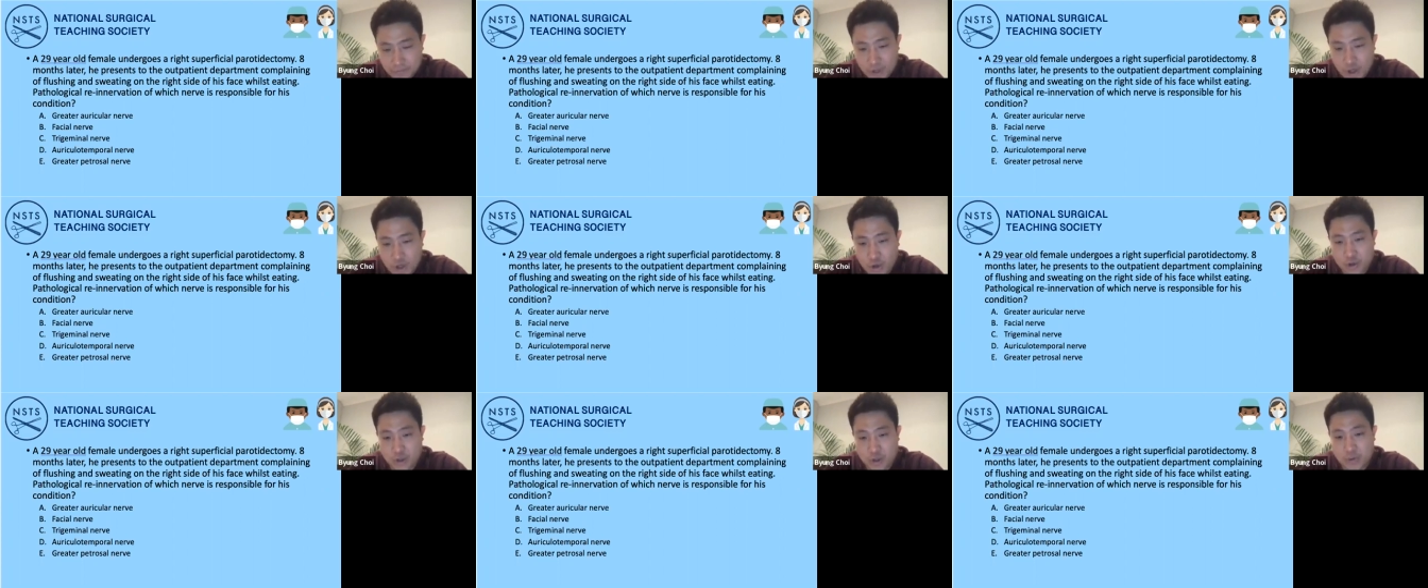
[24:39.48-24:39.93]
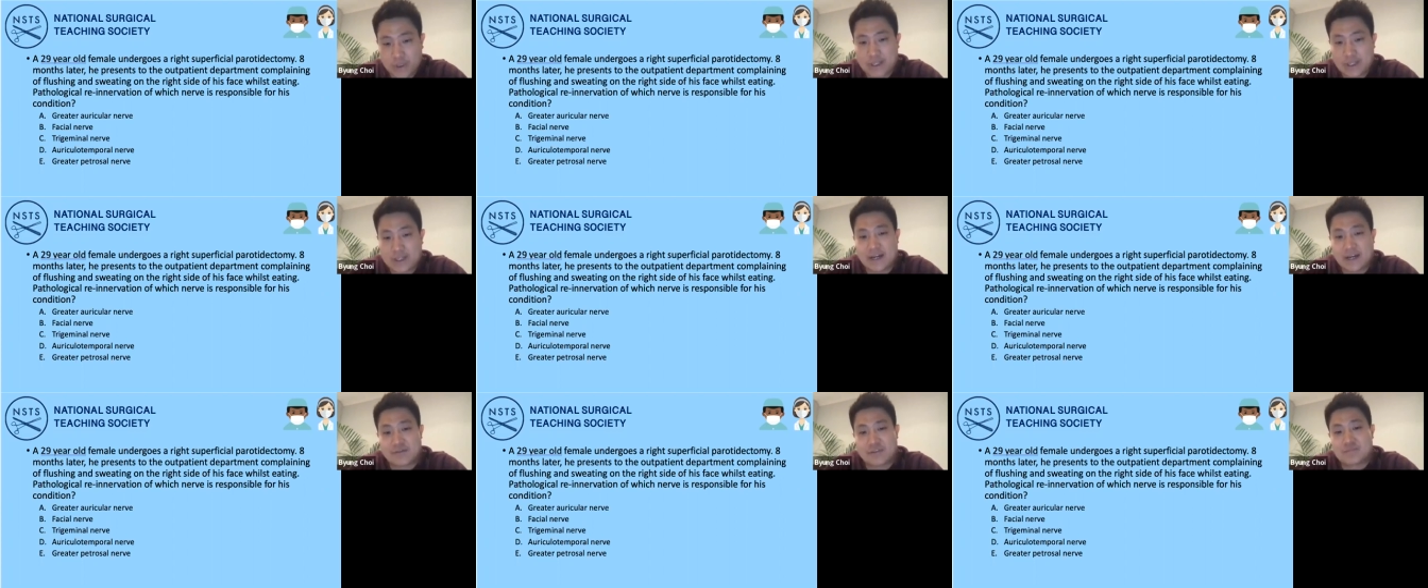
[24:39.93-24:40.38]
although
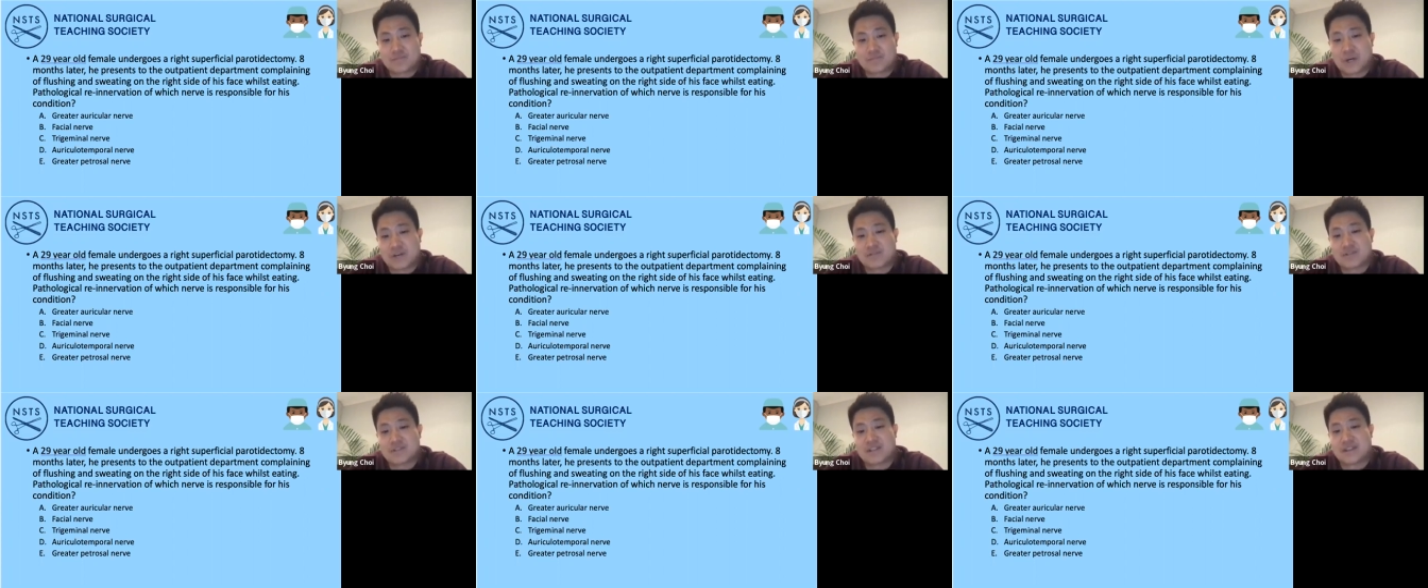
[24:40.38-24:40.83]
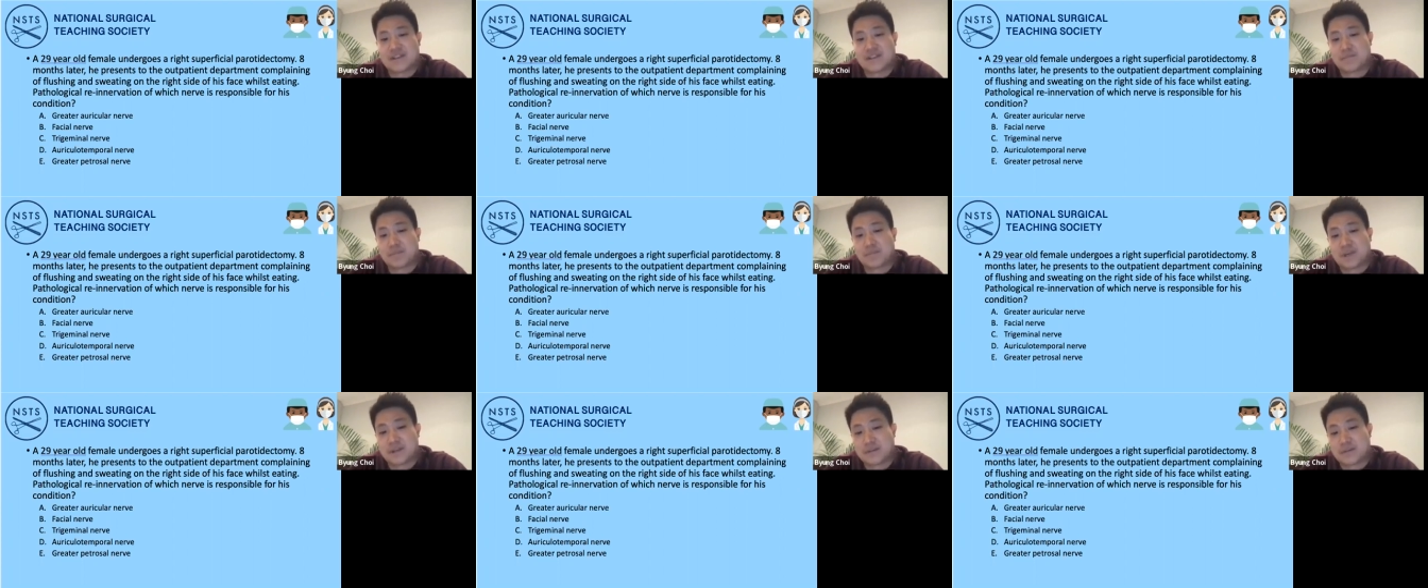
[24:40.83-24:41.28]
it carries
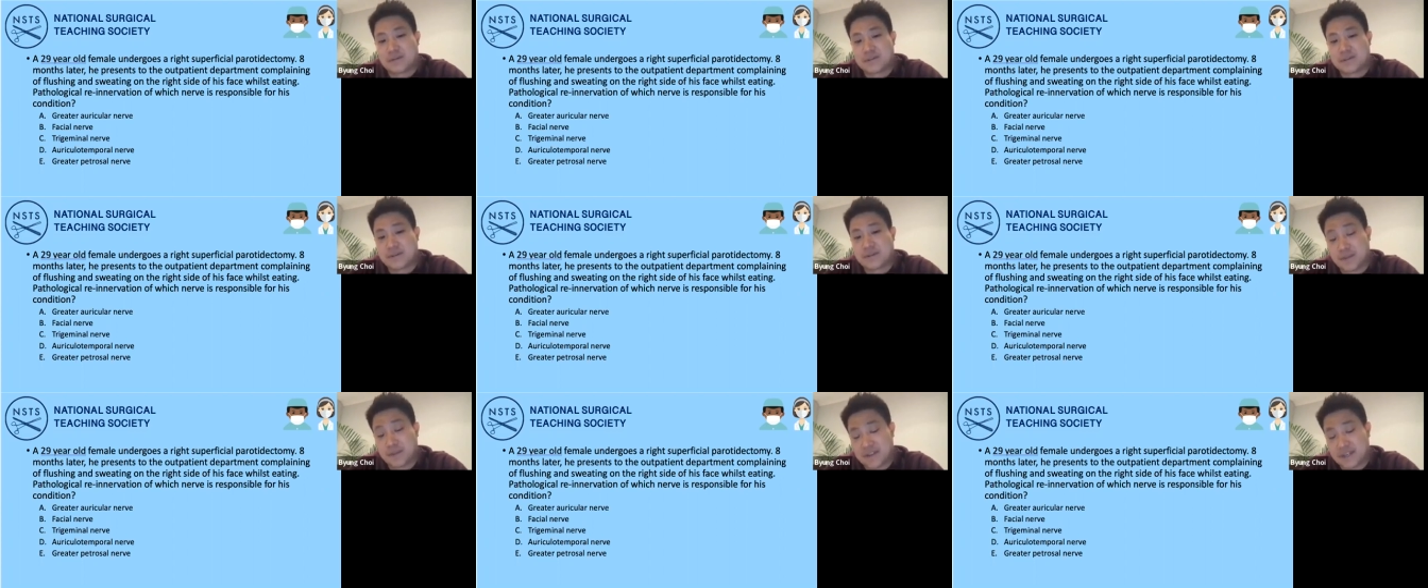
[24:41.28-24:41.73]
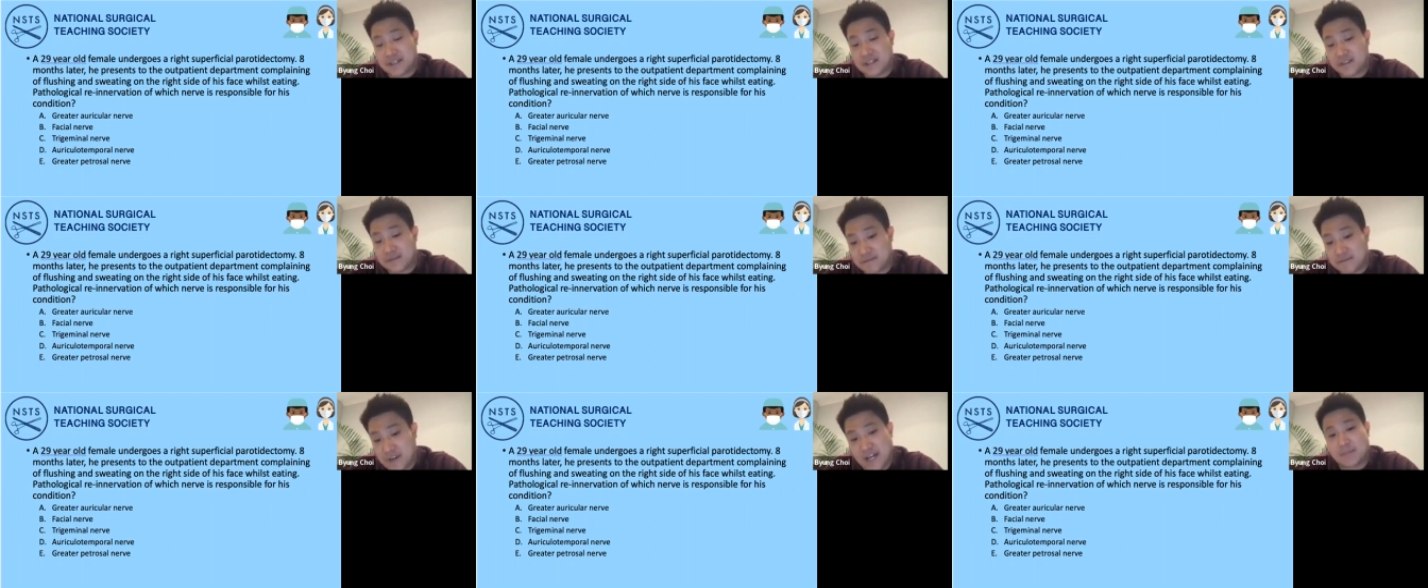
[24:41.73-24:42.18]

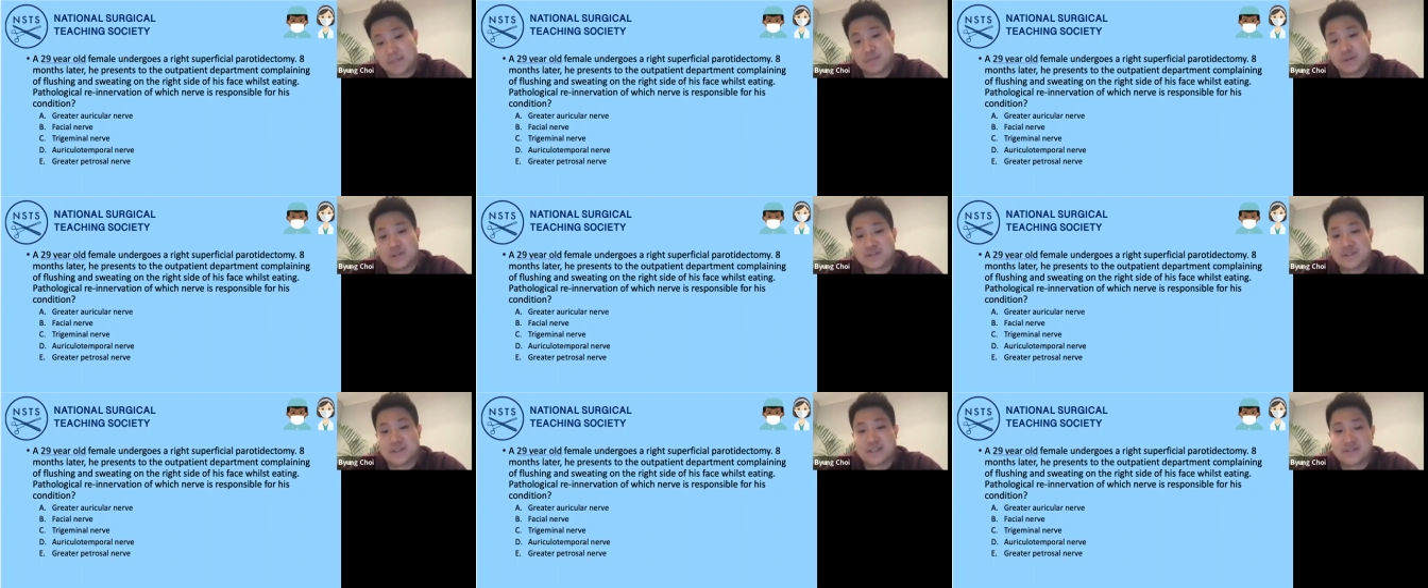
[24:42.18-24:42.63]
parasympathetic fibers,